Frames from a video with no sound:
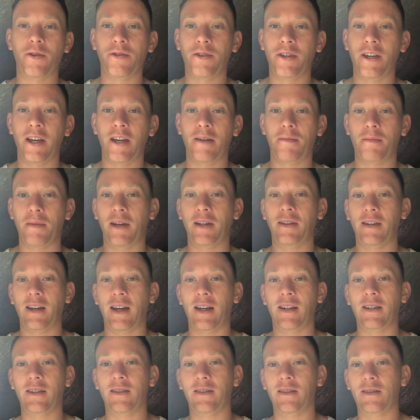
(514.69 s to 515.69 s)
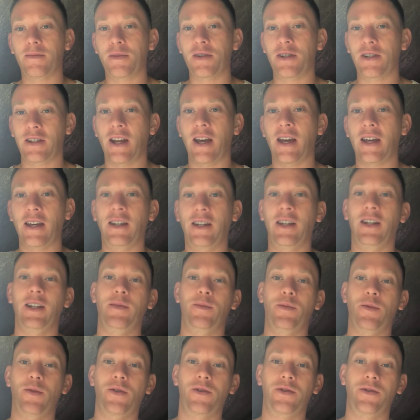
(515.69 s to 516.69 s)
You can't make that mistake
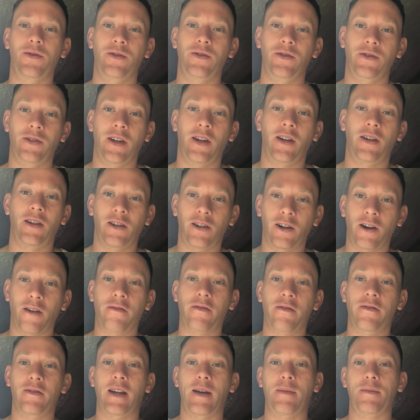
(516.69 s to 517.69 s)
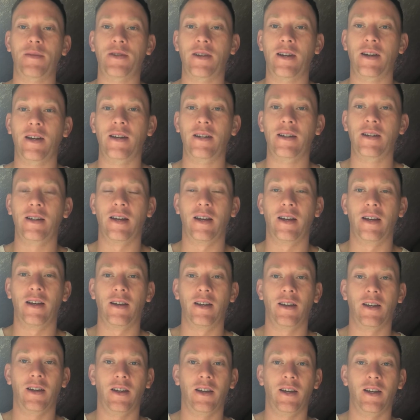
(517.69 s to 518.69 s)
anymore. So you got to learn from that mistake,
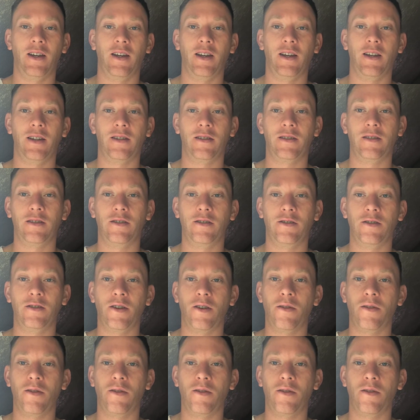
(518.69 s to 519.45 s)
and you